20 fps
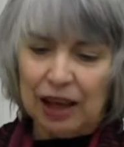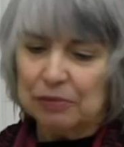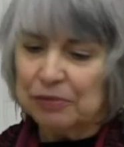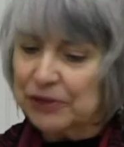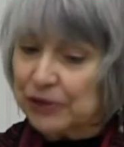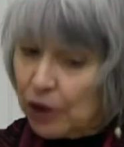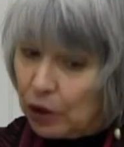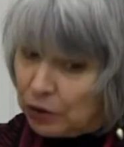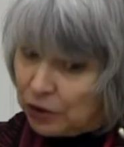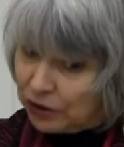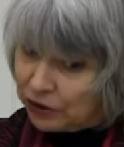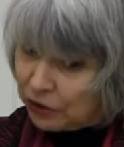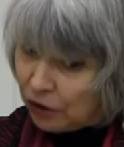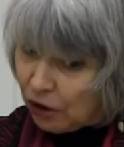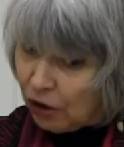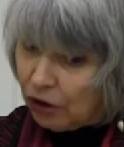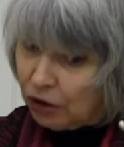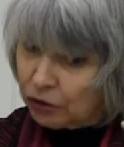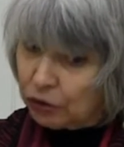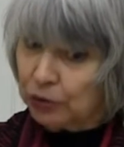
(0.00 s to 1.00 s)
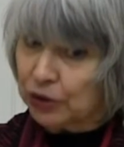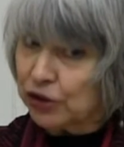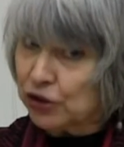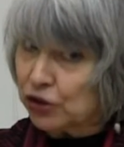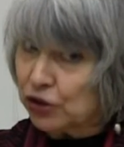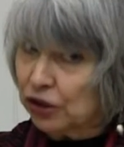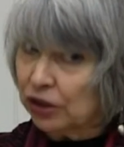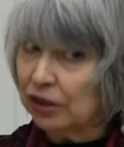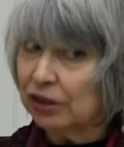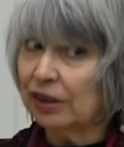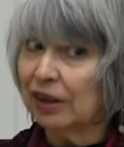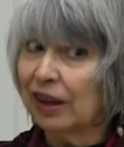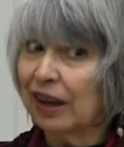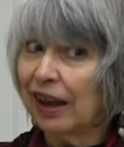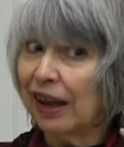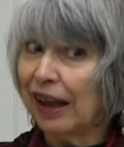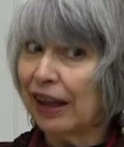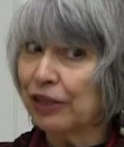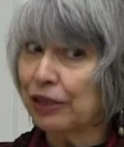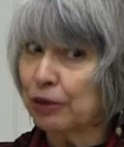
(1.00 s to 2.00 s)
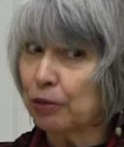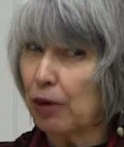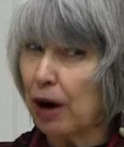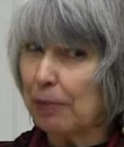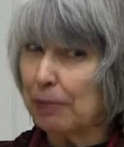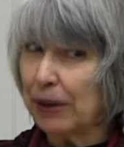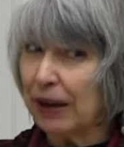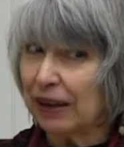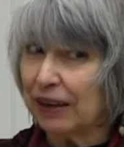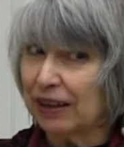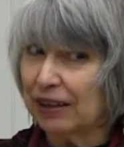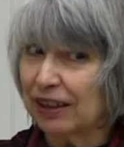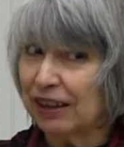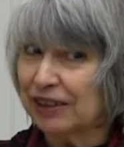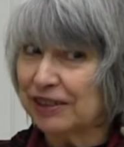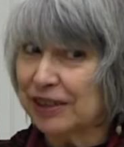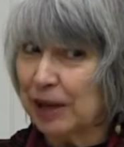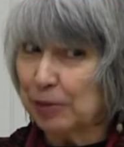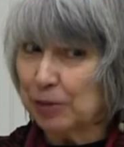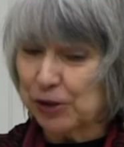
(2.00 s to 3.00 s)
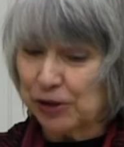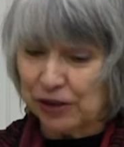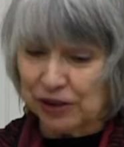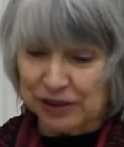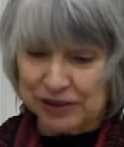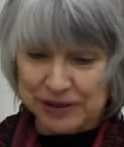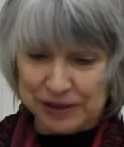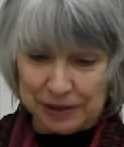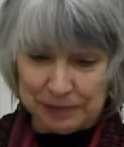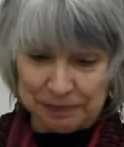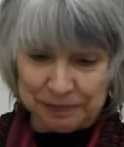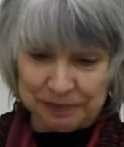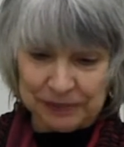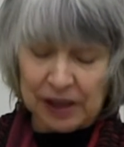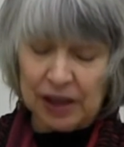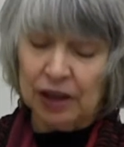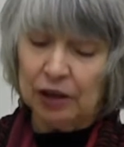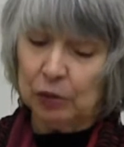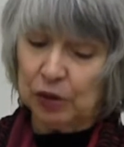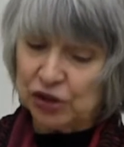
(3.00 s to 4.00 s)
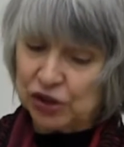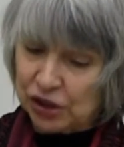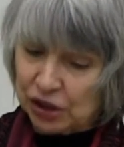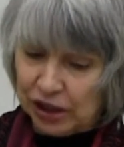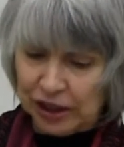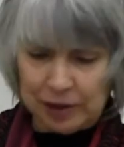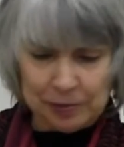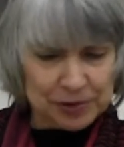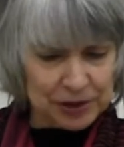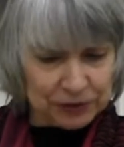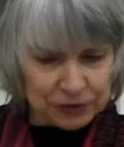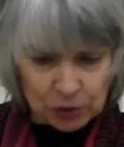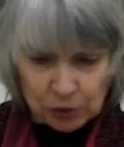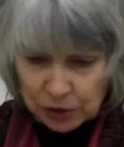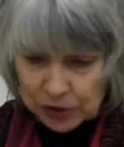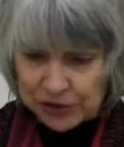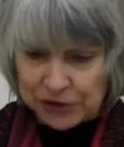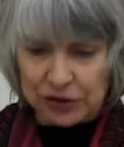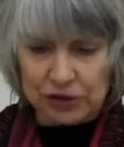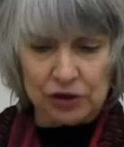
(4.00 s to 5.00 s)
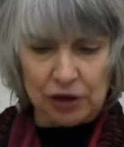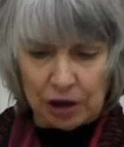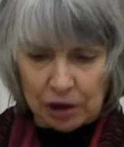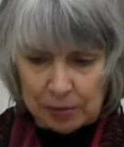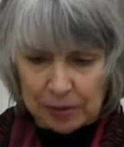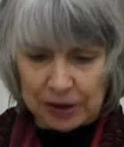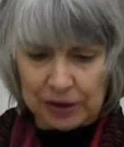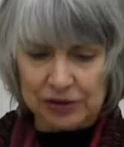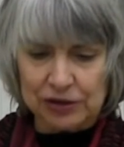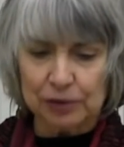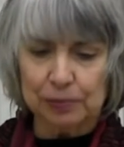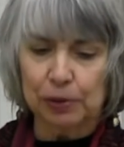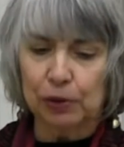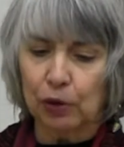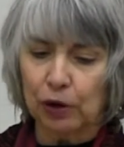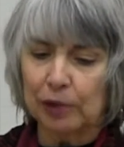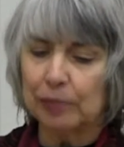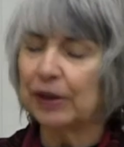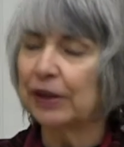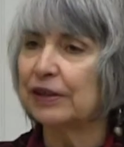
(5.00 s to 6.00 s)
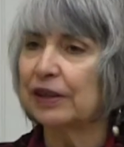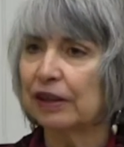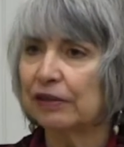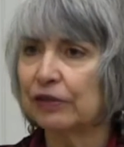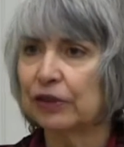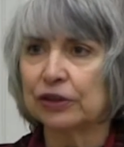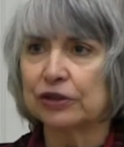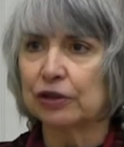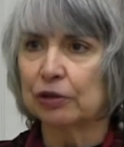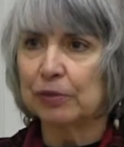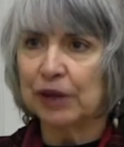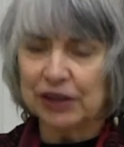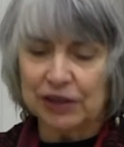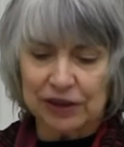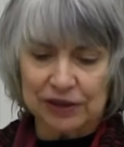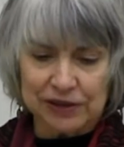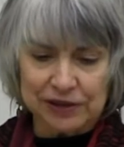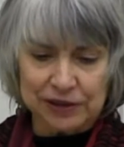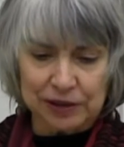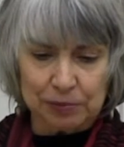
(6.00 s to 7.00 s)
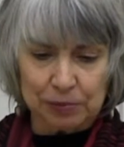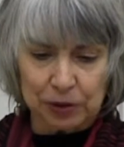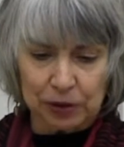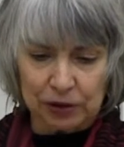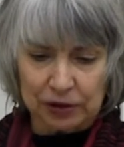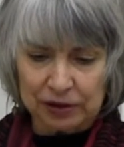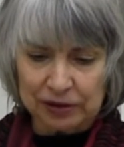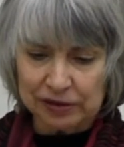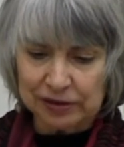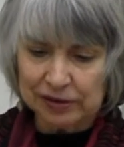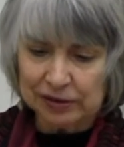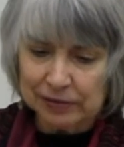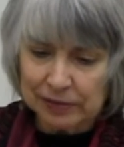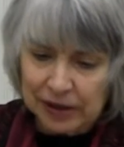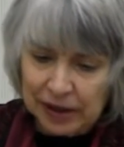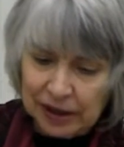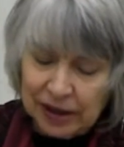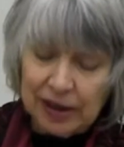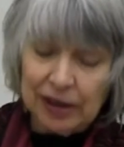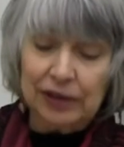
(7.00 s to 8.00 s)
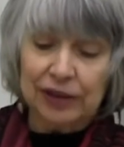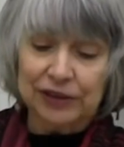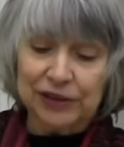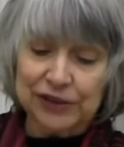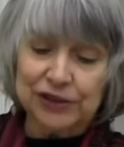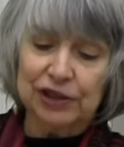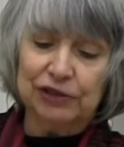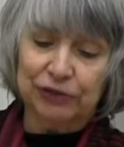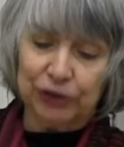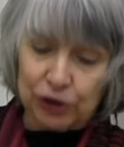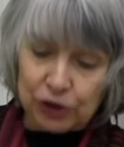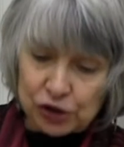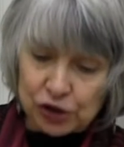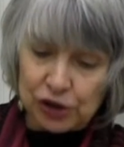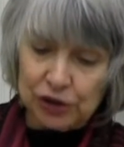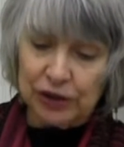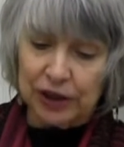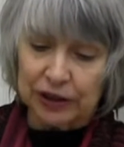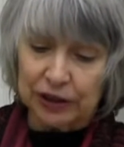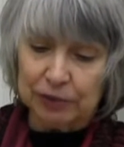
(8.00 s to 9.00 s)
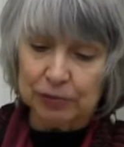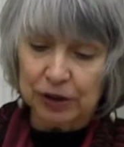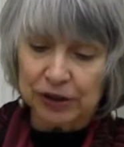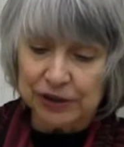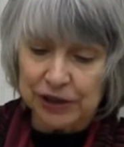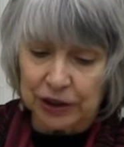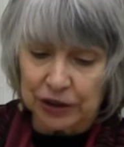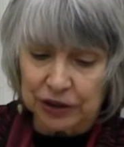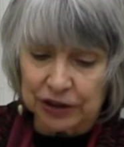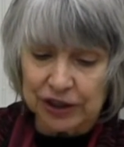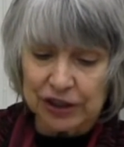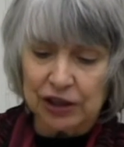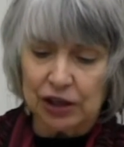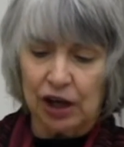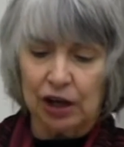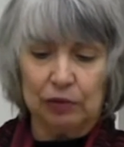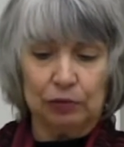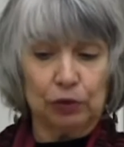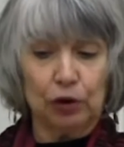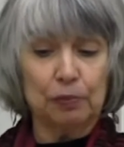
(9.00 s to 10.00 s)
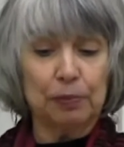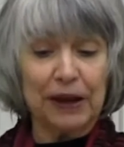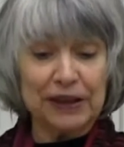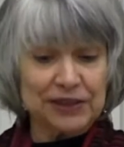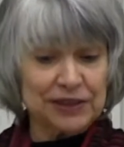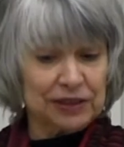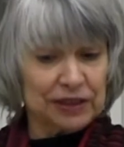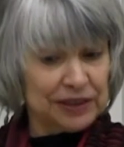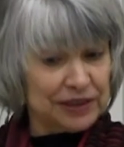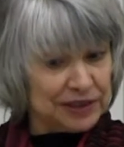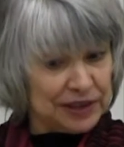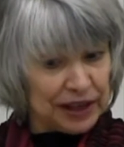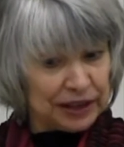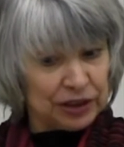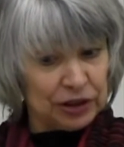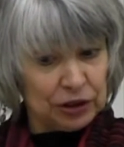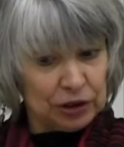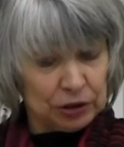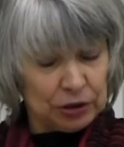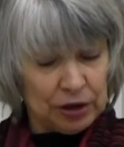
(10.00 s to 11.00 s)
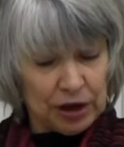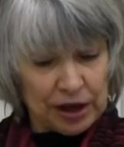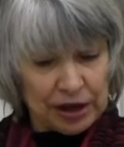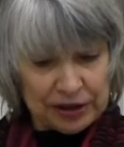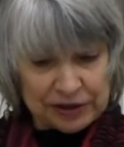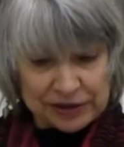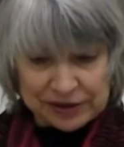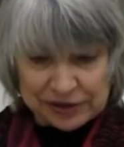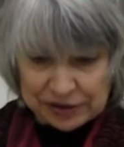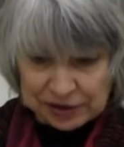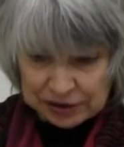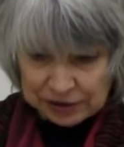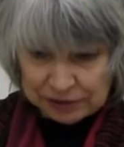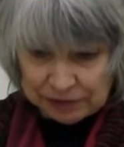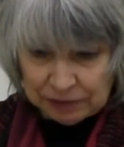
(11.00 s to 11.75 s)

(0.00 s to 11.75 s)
so does all Christian anthropic exceptionalism, which claims, of course, the dominant deployment of the dominion symbol. This is the version that in modernity got robustly secularized.